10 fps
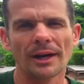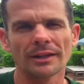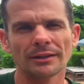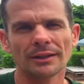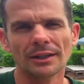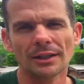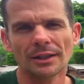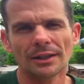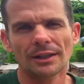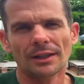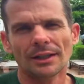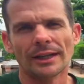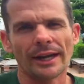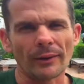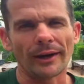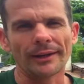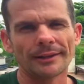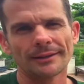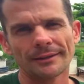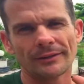making. Anyway,
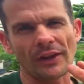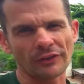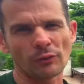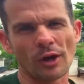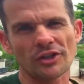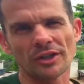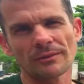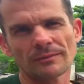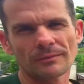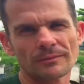thanks for watching.